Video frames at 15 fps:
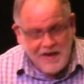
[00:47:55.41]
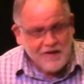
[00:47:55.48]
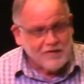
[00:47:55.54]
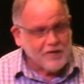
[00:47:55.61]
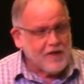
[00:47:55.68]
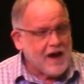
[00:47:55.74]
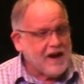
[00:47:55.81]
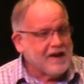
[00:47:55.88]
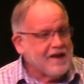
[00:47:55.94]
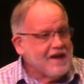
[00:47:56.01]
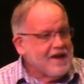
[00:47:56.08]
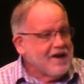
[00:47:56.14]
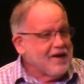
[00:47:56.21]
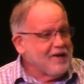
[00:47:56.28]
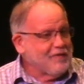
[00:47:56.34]
So
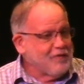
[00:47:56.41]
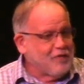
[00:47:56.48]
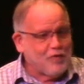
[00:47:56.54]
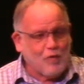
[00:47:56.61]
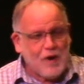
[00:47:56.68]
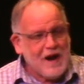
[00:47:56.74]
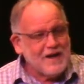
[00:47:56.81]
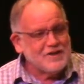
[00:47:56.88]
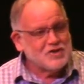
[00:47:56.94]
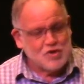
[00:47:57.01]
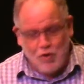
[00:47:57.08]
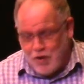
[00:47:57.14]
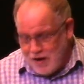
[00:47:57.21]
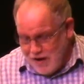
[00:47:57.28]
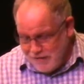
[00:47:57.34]
that great
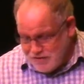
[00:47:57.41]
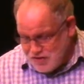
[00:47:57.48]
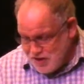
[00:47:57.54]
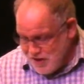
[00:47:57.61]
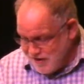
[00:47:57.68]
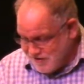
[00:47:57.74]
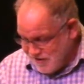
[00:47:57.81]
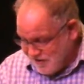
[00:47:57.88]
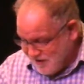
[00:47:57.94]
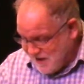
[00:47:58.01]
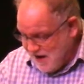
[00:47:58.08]
joy of Jesus